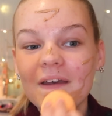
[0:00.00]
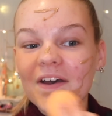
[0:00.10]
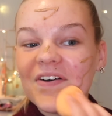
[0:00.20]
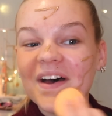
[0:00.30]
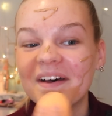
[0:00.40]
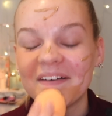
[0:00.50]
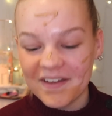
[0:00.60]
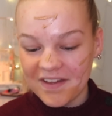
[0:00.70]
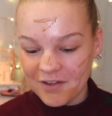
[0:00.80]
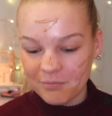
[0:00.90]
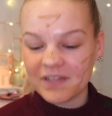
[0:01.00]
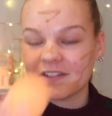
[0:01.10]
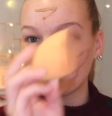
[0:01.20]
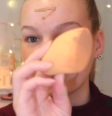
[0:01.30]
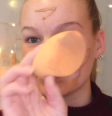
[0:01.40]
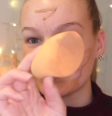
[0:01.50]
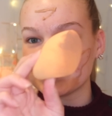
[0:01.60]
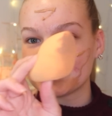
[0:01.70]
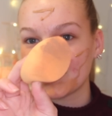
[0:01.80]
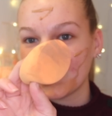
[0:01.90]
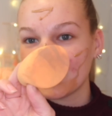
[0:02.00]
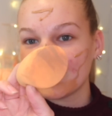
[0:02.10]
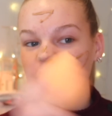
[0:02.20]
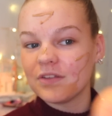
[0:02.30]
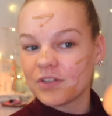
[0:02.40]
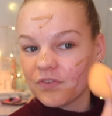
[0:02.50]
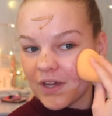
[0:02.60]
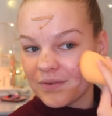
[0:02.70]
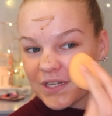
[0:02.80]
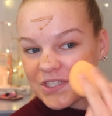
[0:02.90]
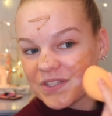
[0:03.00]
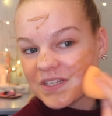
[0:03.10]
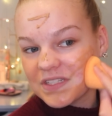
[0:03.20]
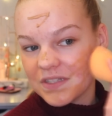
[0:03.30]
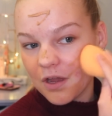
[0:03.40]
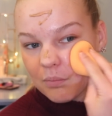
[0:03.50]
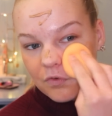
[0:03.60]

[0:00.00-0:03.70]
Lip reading: my sponge used a foundation this dark